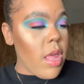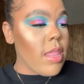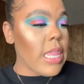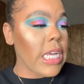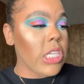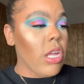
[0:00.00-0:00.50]

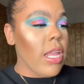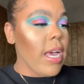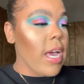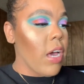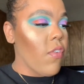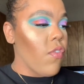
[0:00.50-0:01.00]
That's all I
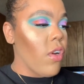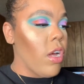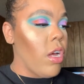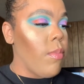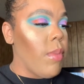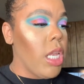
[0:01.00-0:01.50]
got
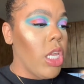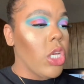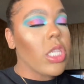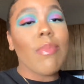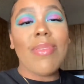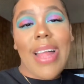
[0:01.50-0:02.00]
from Nail
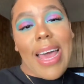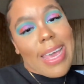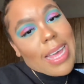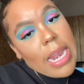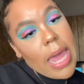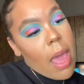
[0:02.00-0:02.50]
Supply
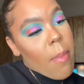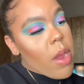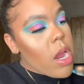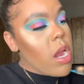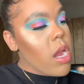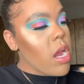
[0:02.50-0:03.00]

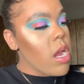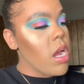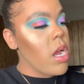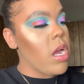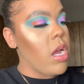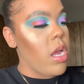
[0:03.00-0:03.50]
Glamour.
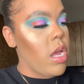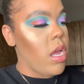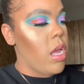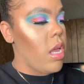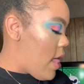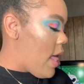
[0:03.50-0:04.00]

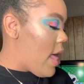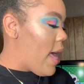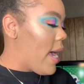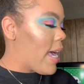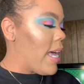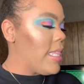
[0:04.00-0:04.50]

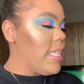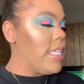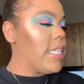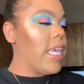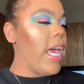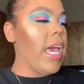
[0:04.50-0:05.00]
I got this
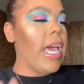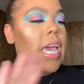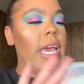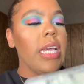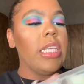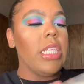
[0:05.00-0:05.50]

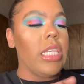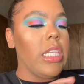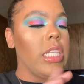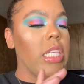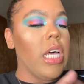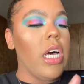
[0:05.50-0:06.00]
case
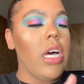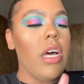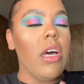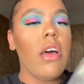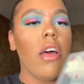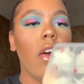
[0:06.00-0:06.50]

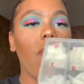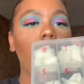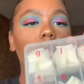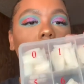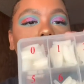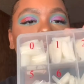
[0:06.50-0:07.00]
of
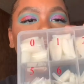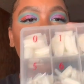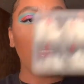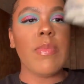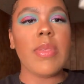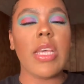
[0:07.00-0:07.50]
nail
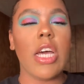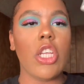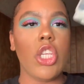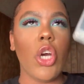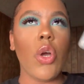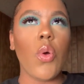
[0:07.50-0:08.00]
tips. I
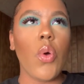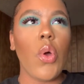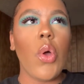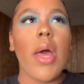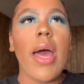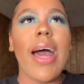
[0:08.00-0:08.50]
don't
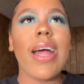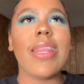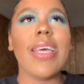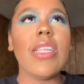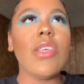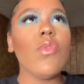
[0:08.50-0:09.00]
I
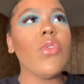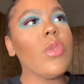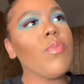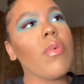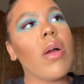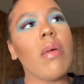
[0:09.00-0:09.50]
think this is
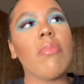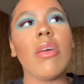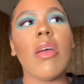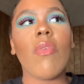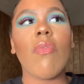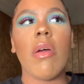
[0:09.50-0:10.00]
probably
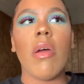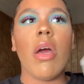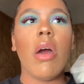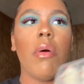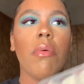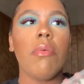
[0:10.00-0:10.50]

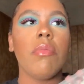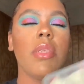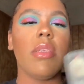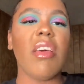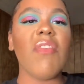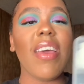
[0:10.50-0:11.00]
around
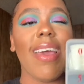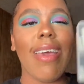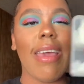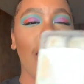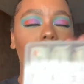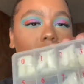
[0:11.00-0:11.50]
seven,
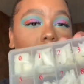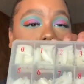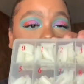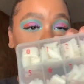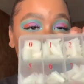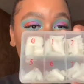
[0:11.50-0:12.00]
eight,
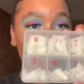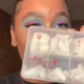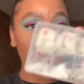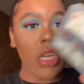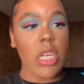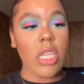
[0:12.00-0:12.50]
nine
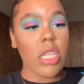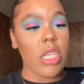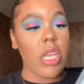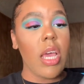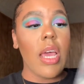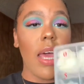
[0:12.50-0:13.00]
dollars.
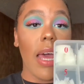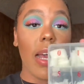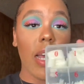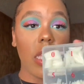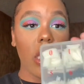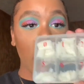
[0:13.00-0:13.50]
I
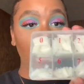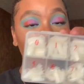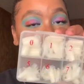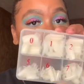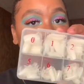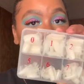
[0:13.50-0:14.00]
got these off of
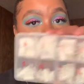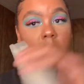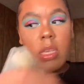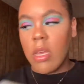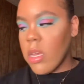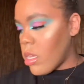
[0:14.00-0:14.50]

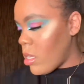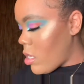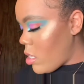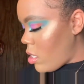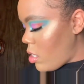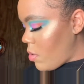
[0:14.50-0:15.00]

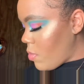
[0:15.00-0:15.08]
Amazon.